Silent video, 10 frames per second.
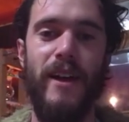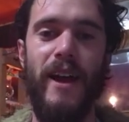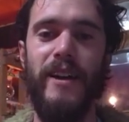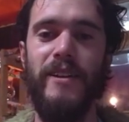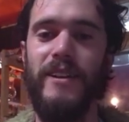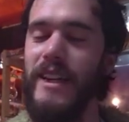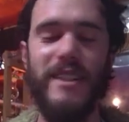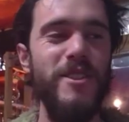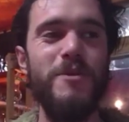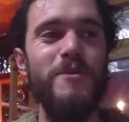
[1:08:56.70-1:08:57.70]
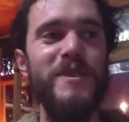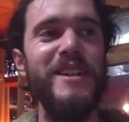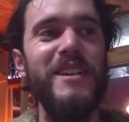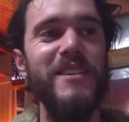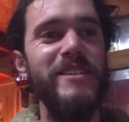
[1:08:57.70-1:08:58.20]
And it's just
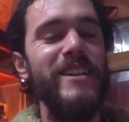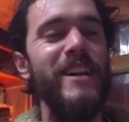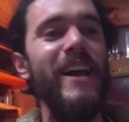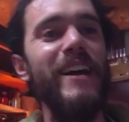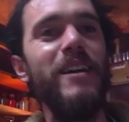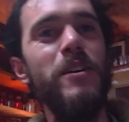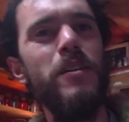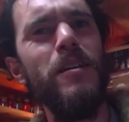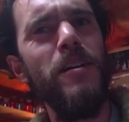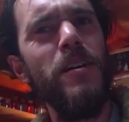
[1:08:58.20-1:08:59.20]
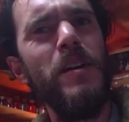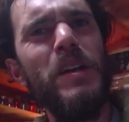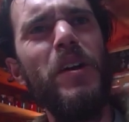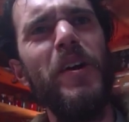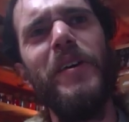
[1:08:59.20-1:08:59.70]
ridiculous. They're like,
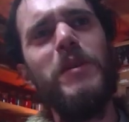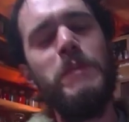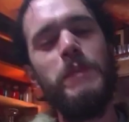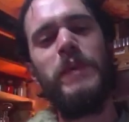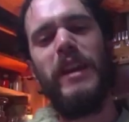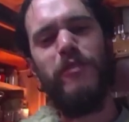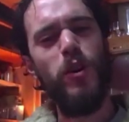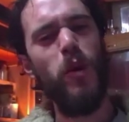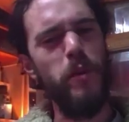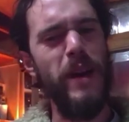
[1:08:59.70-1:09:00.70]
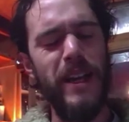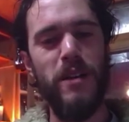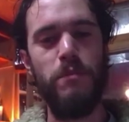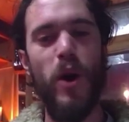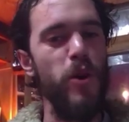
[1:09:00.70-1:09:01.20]
you know, if you want to make
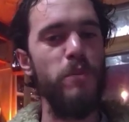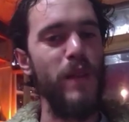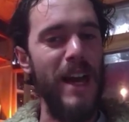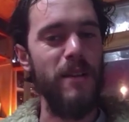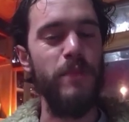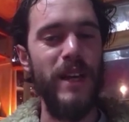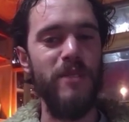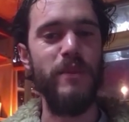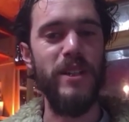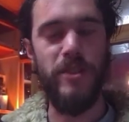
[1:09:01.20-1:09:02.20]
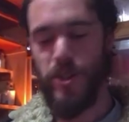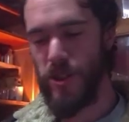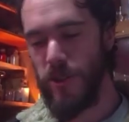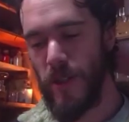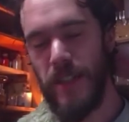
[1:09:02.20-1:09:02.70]
a bone black pigment,
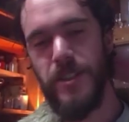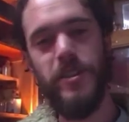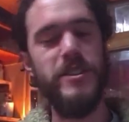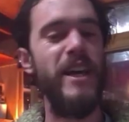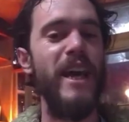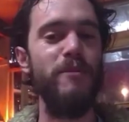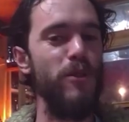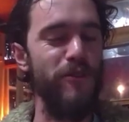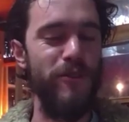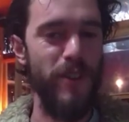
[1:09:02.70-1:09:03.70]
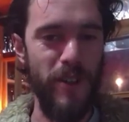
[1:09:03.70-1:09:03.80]
just look under your table for,